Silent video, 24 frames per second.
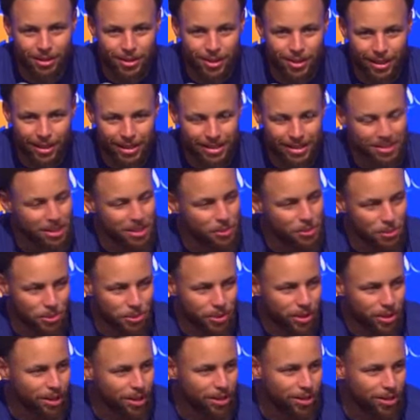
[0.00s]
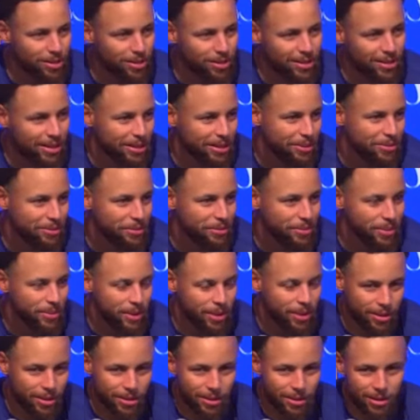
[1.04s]
I get tempted with that all the time.
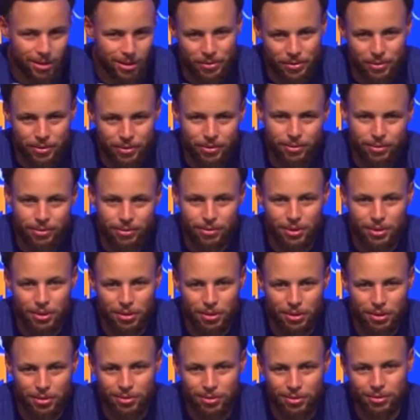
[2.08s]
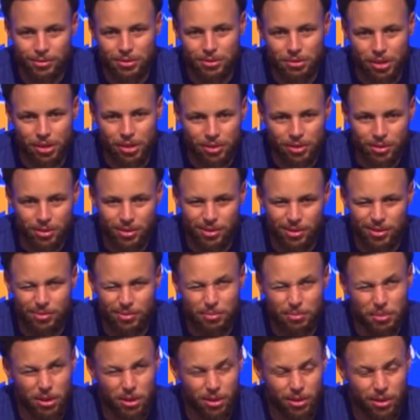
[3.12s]
Even, you know, the stretch in the
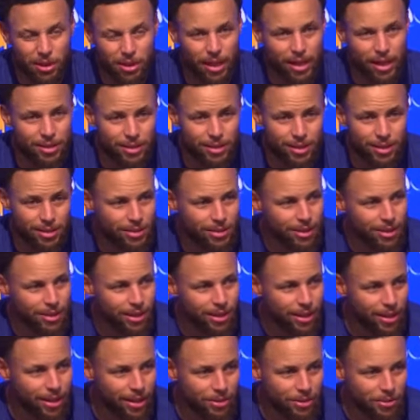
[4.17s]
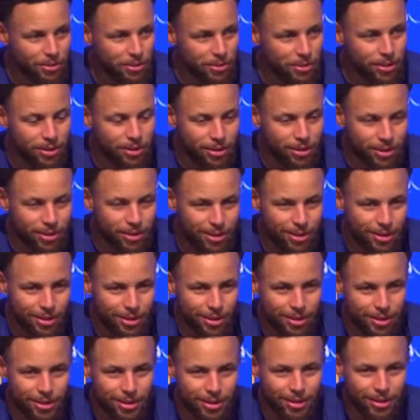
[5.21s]
middle of last season that I had, where
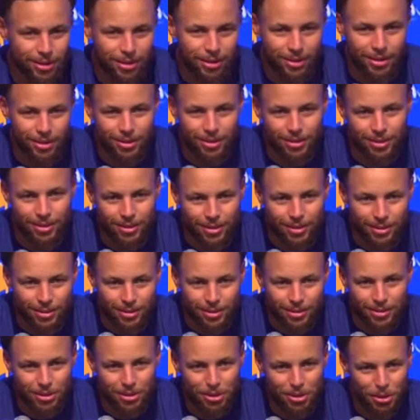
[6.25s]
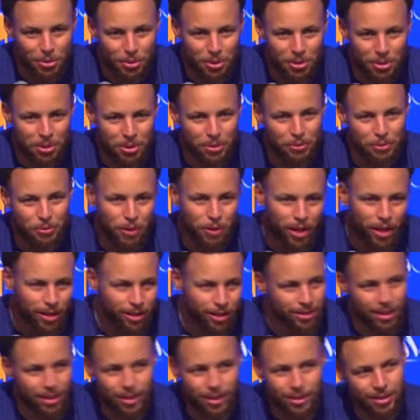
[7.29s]
you don't want to be afraid
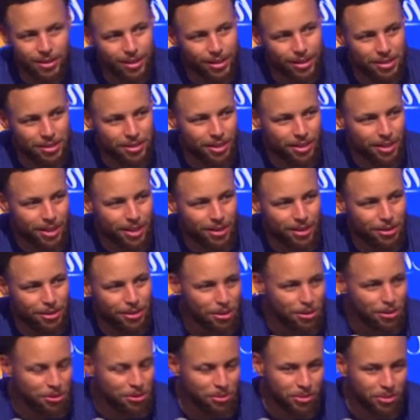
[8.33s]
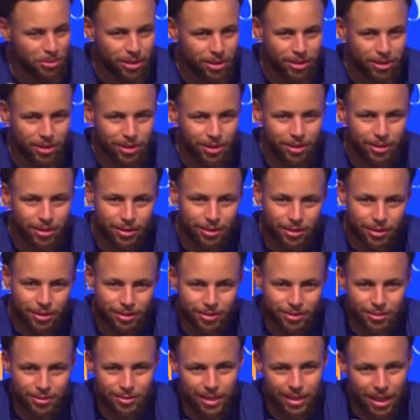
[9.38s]
to take the next shot. You don't want to be
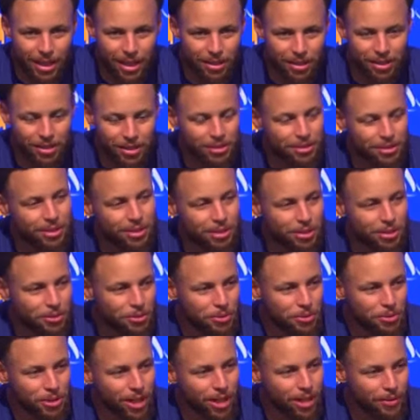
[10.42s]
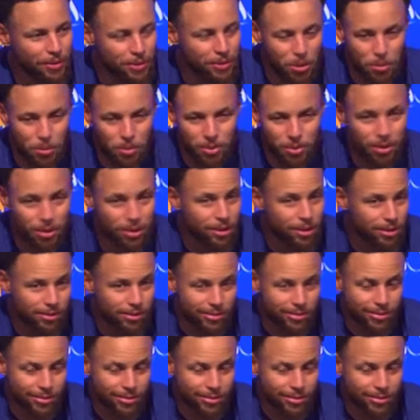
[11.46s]
doubting yourself when you have an open look.